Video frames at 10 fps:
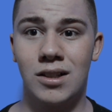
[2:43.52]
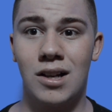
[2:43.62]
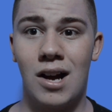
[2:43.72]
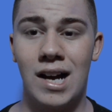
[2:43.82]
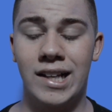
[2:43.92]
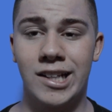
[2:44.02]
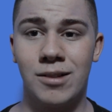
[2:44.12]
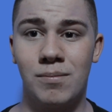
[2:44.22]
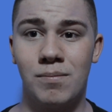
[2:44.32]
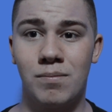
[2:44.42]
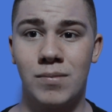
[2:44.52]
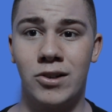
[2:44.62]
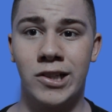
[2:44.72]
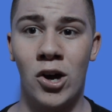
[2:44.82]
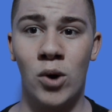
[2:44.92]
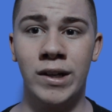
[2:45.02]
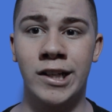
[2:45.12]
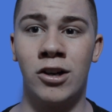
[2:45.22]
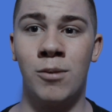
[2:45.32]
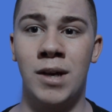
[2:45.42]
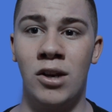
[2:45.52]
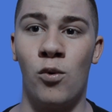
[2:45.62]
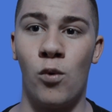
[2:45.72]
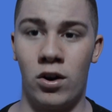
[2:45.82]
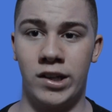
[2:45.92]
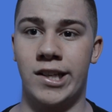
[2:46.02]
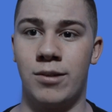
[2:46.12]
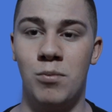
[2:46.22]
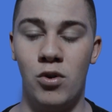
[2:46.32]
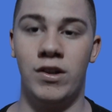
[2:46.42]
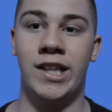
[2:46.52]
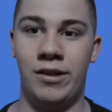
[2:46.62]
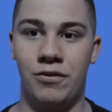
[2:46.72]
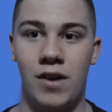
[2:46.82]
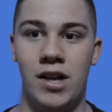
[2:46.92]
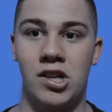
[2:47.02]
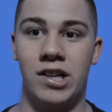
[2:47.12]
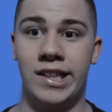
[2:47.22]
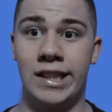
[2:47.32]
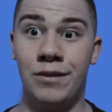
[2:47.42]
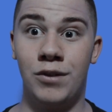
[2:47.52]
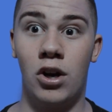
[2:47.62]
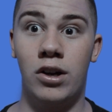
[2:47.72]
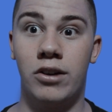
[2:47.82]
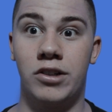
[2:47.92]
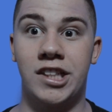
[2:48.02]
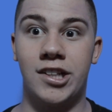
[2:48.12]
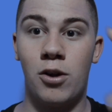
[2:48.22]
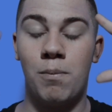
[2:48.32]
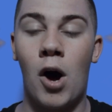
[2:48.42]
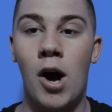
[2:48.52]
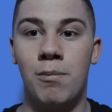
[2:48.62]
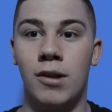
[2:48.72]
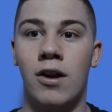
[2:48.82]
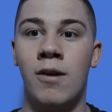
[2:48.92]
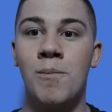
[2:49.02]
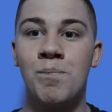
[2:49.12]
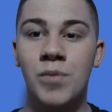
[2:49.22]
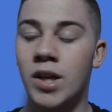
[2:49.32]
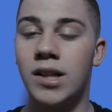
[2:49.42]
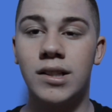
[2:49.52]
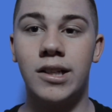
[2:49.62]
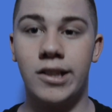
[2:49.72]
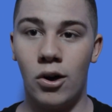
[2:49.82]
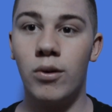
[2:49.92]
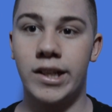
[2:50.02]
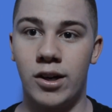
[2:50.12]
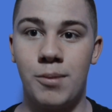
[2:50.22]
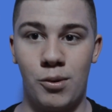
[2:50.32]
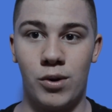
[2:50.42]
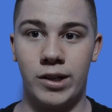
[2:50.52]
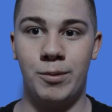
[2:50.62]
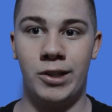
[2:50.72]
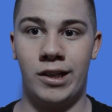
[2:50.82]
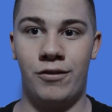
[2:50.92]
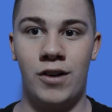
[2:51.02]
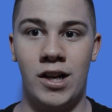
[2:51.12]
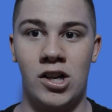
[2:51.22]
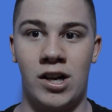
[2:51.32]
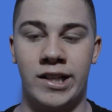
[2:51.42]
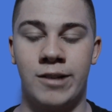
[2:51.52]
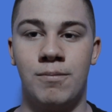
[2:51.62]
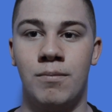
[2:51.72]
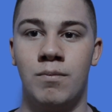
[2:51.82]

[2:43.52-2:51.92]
guys, there's always going to be the worst movies in franchises. Even though they're so popular, there's always going to be worst movies in a franchise.